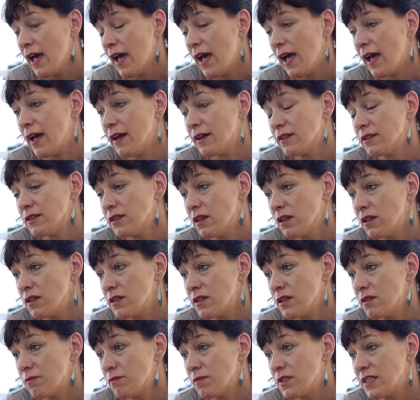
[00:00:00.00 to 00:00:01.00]

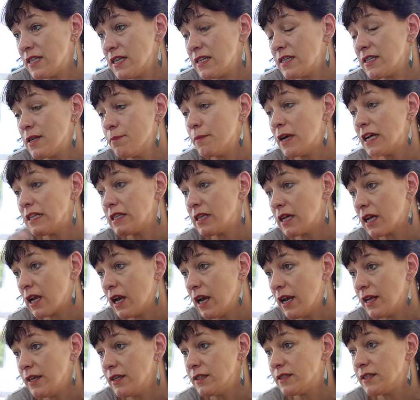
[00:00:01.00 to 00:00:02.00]
and
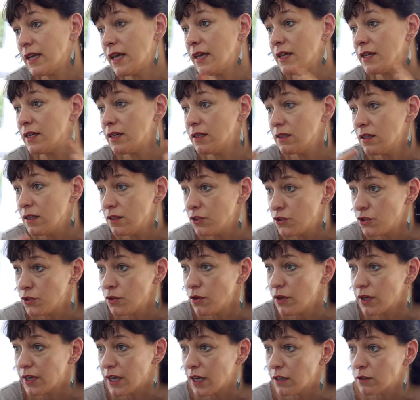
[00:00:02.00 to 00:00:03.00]
systematically taking
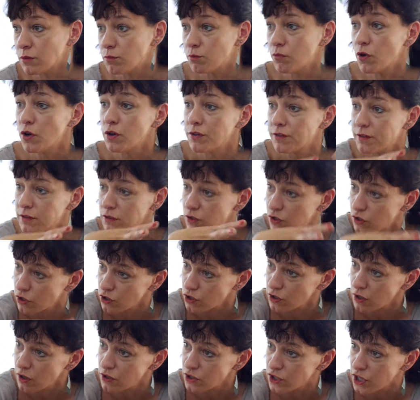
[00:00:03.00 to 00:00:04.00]
into account both
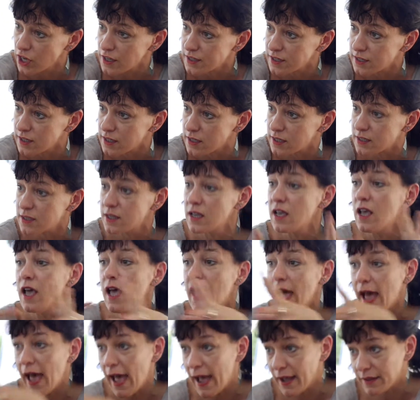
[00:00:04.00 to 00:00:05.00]
social justice
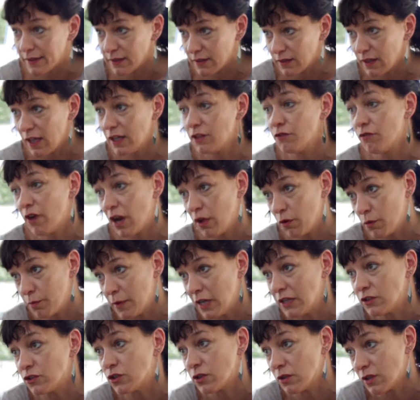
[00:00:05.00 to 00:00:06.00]
and
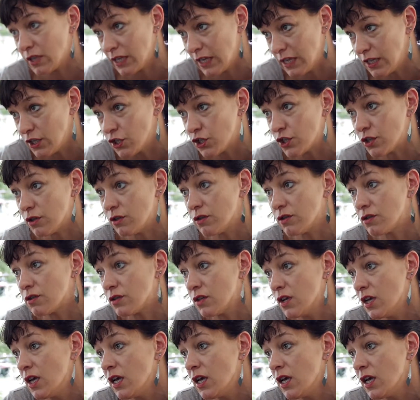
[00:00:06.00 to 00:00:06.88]
environmental issues